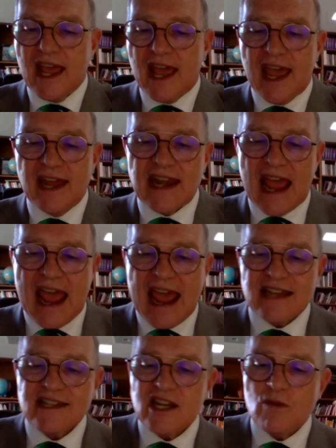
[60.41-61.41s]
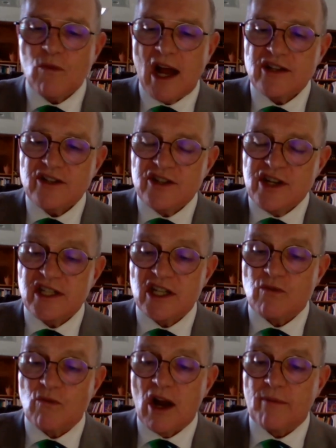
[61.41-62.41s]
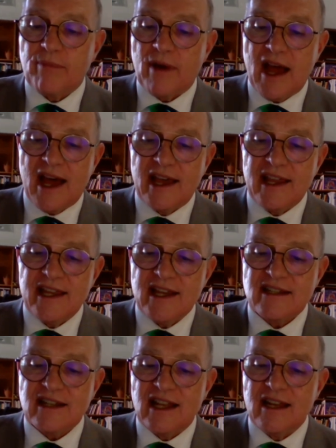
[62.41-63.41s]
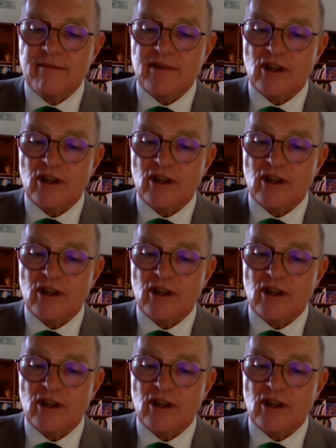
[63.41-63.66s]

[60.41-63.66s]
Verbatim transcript: And as he watched Jesus walk by, he exclaimed,